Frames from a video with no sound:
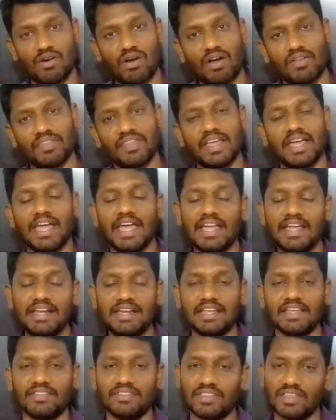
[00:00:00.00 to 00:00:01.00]
on the
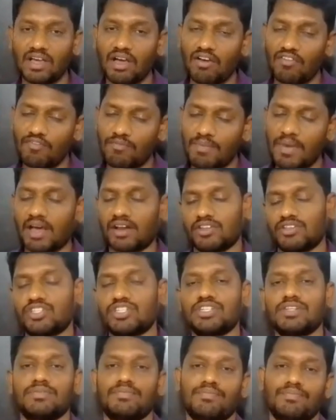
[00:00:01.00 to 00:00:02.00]
18th of
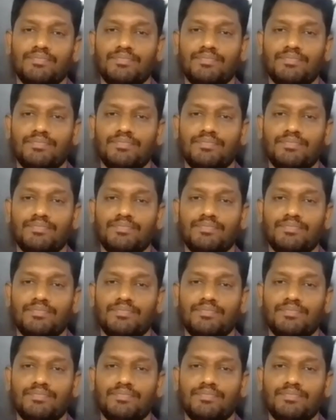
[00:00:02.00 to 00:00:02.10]
March.